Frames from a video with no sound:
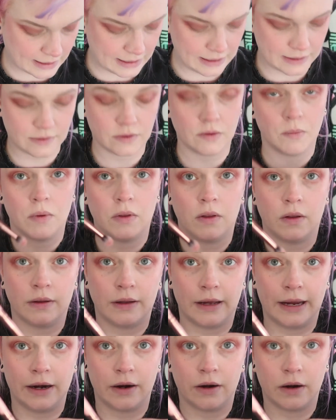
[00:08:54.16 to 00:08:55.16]
take some of the
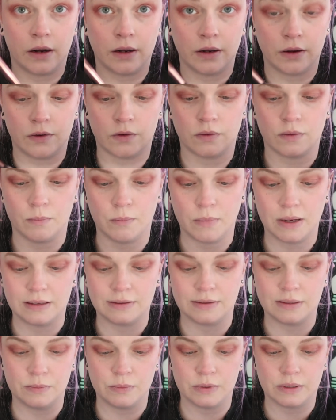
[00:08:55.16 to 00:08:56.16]
lighter colors and
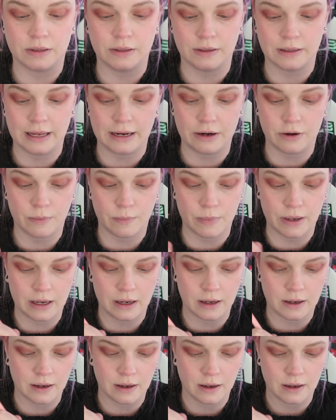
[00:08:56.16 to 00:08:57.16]
mix it with the lighter
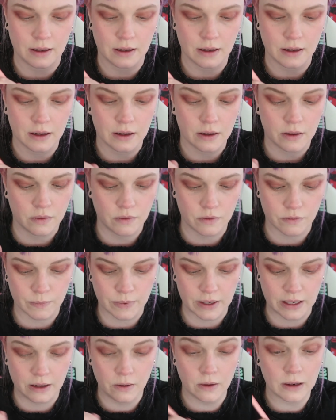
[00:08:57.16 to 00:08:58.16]
pink. This
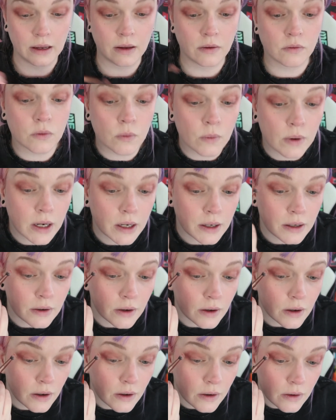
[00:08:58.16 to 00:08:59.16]
pink is quite
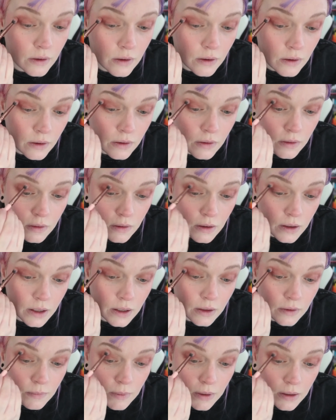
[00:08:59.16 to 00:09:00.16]
darker than I
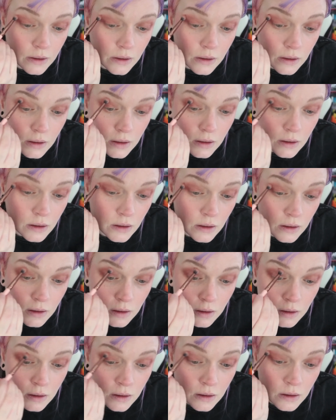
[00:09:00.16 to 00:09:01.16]
expected.
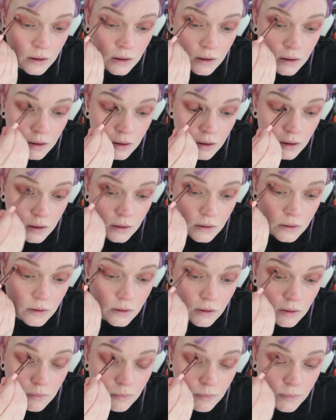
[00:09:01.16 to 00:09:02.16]

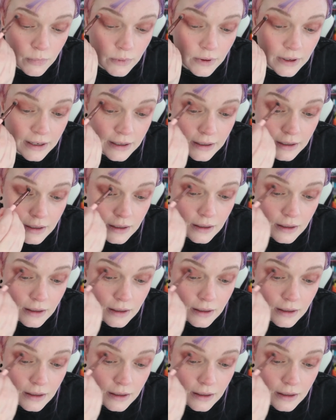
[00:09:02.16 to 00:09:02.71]
You can blend